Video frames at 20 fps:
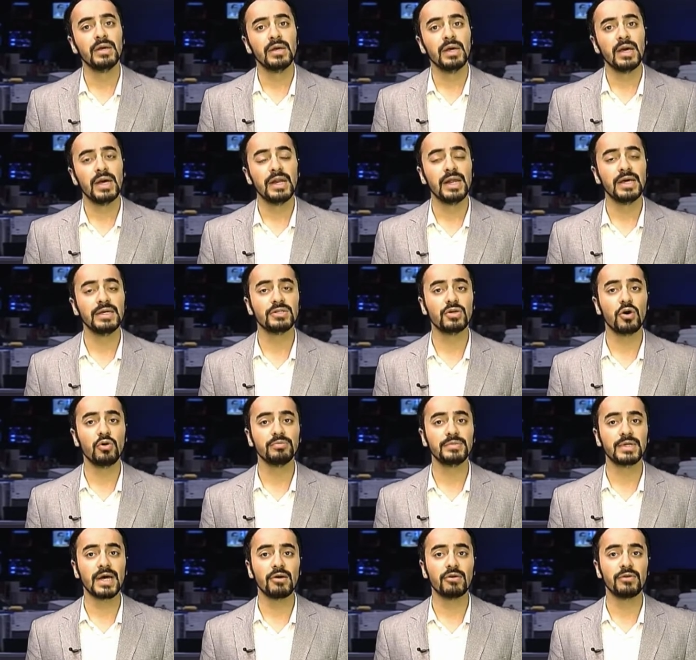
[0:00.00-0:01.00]
In his
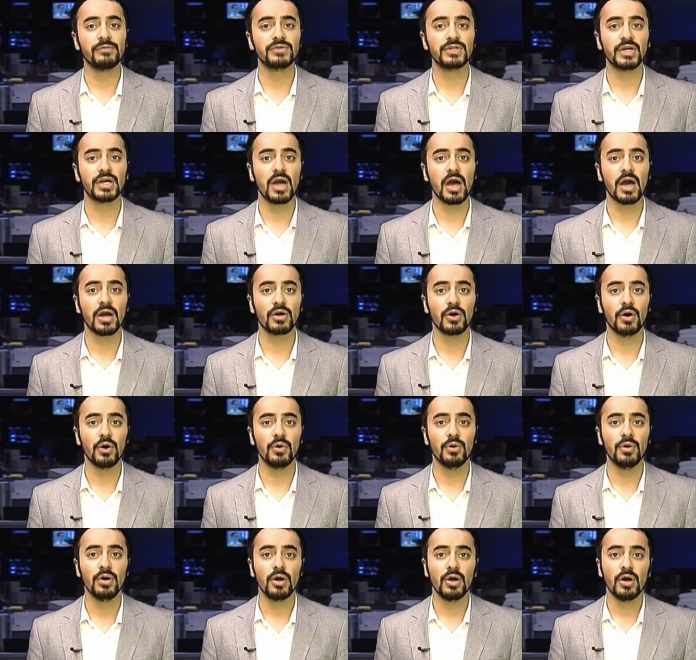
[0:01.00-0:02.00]
hometown of
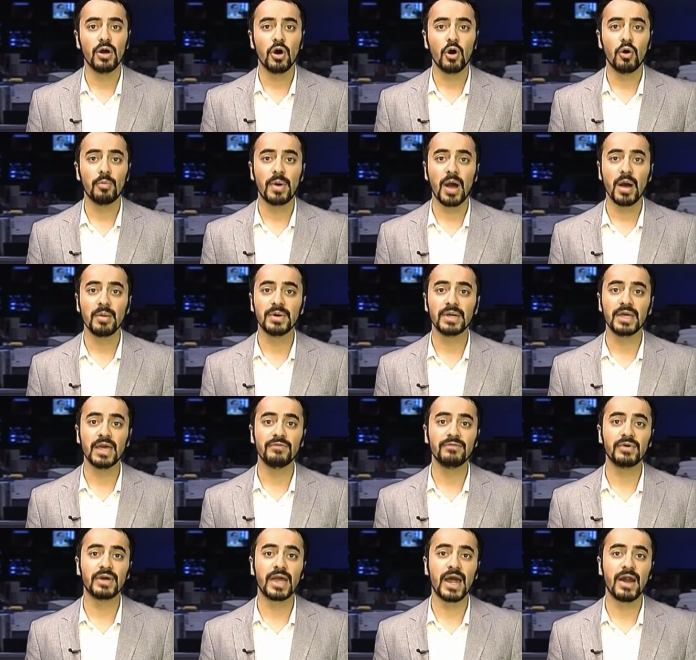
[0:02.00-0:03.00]
Chicago, Obama
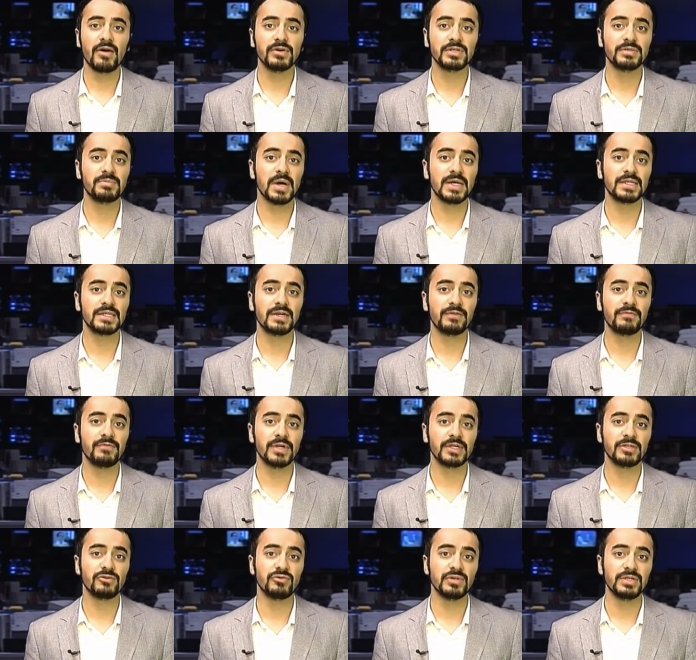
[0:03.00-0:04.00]
gave a charismatic
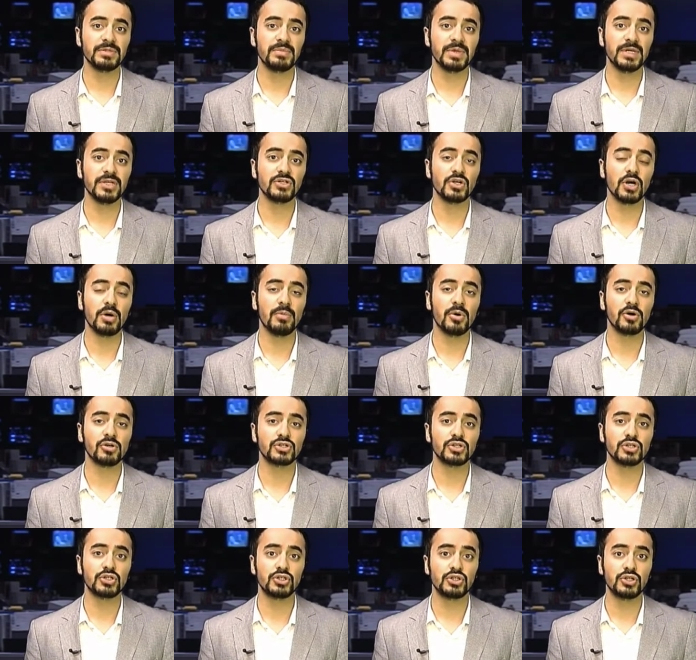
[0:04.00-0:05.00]
victory speech
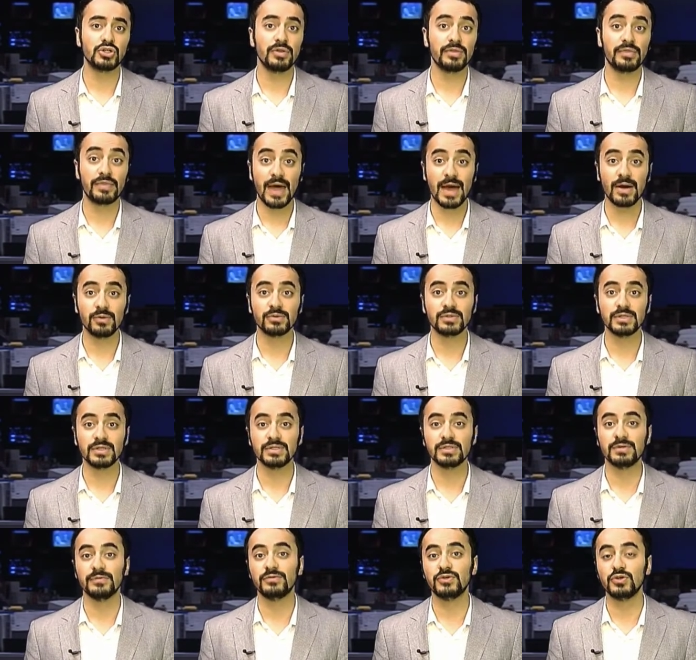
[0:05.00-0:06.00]
amongst
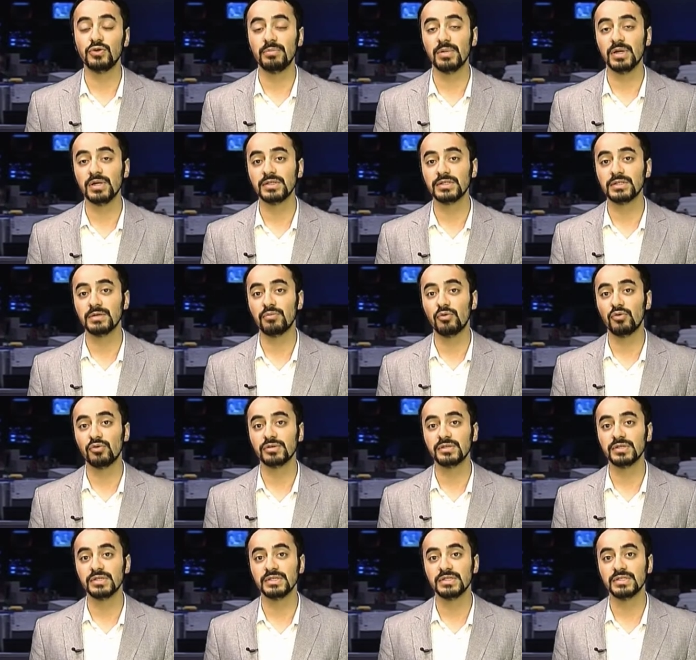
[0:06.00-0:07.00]
thousands of jubilant
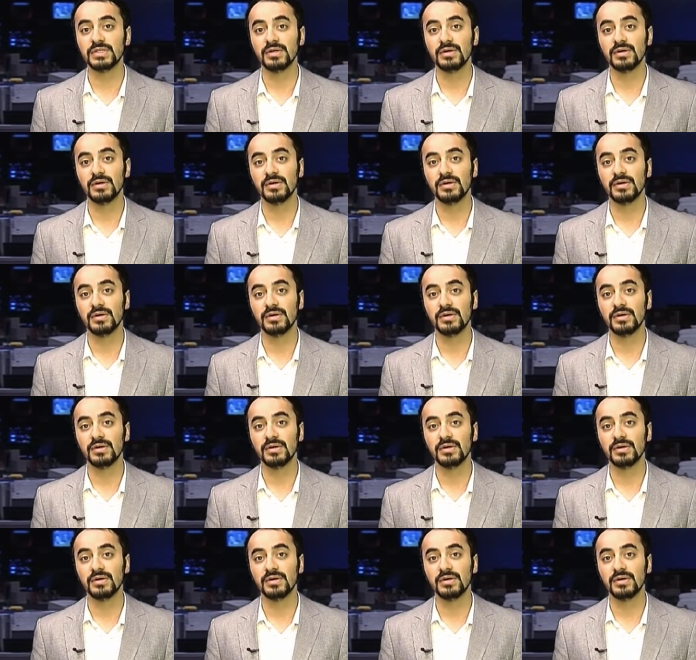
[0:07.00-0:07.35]
supporters.